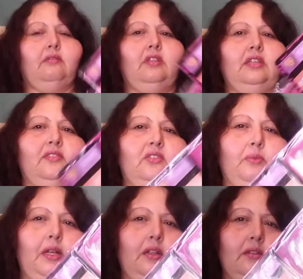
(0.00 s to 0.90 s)
these as
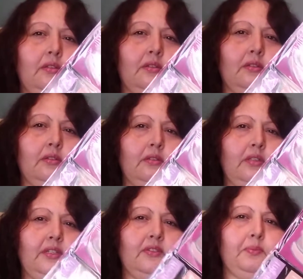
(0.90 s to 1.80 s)
well.
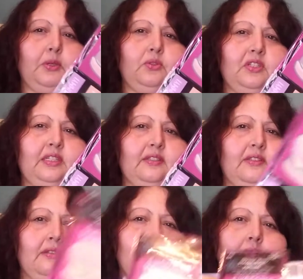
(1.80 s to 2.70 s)
These
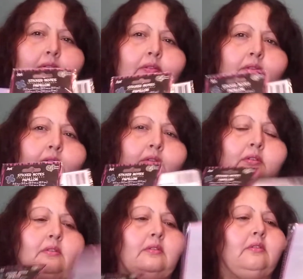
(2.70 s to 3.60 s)
Post-its.
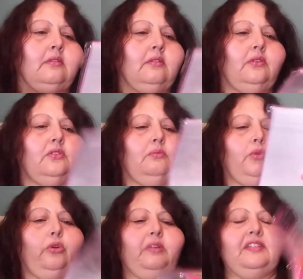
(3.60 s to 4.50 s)
Those are
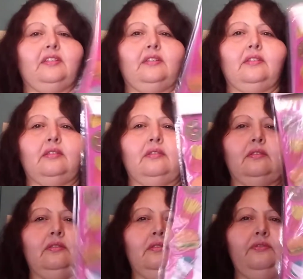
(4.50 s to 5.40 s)
more recent,
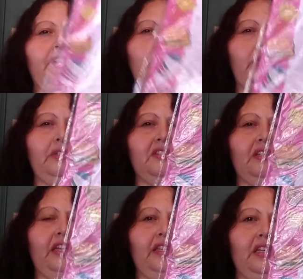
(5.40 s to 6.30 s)
fairly
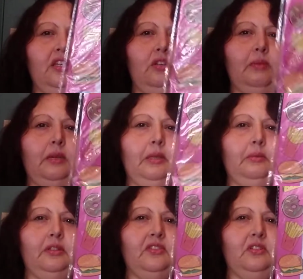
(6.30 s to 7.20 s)
recent. I think you might be
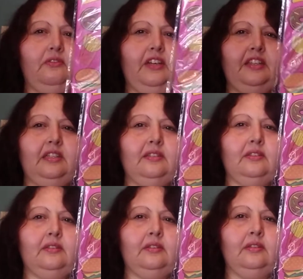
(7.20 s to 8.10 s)
able to still find
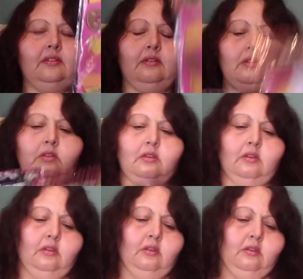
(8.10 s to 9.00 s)
these.
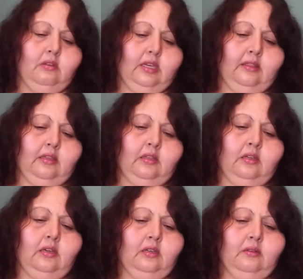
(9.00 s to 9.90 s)
And
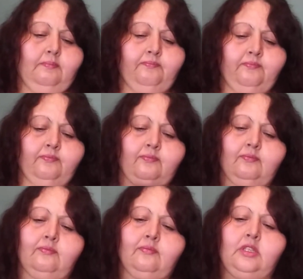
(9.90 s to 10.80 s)
then
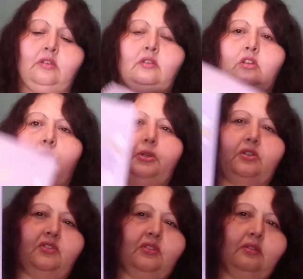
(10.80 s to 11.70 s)

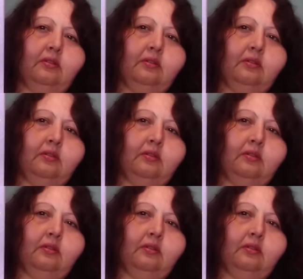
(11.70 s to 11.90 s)
notebooks.